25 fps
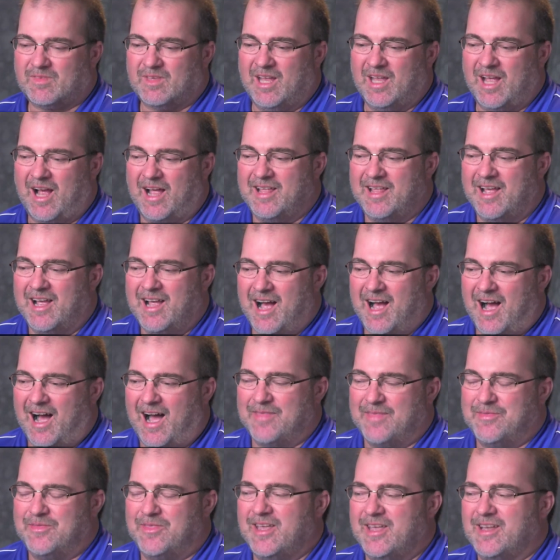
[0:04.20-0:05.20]
I,
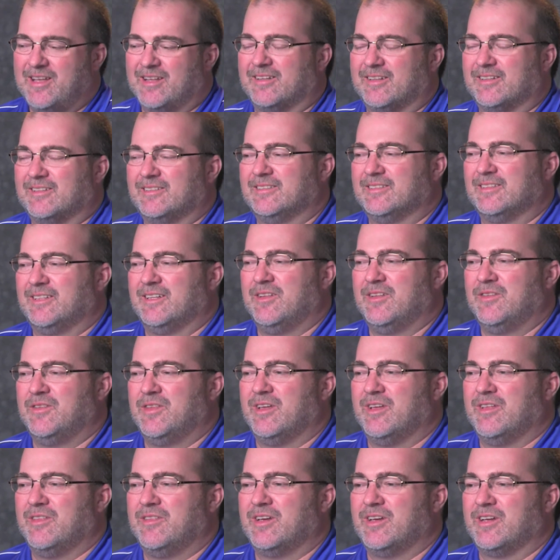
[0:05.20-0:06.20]
I think
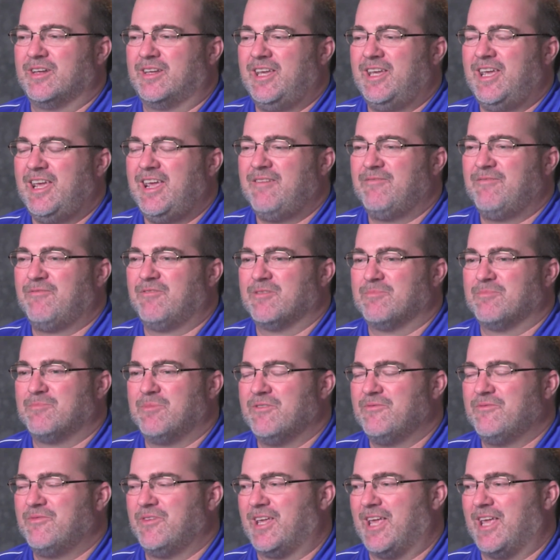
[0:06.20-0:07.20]
the, the key for
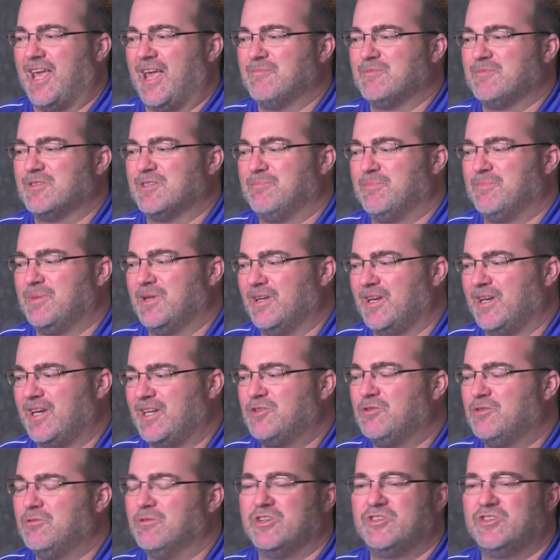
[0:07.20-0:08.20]
Perfect Game's ability
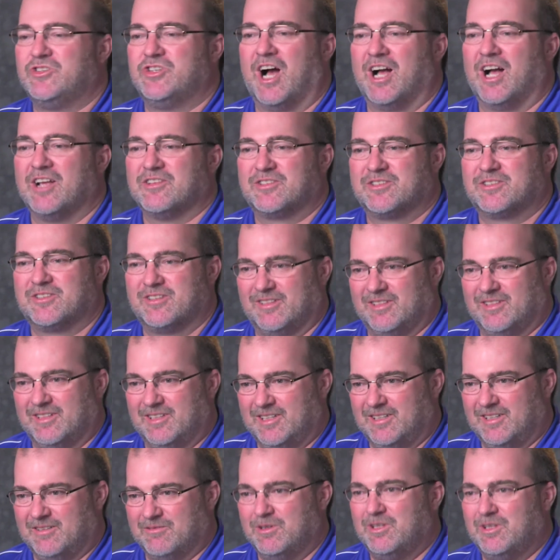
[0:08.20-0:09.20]
to adjust
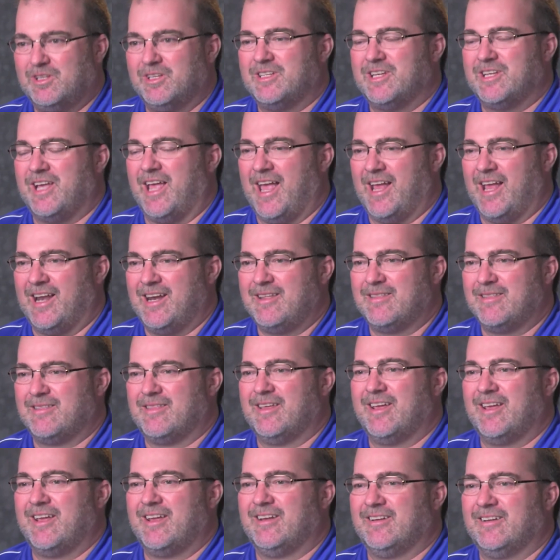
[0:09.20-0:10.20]
really to
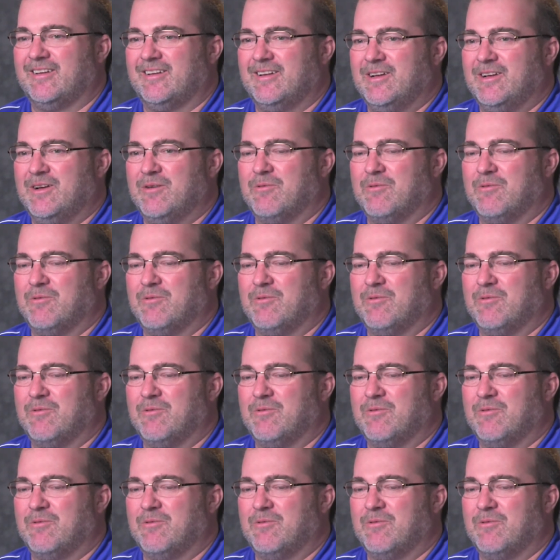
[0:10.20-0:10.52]
anything,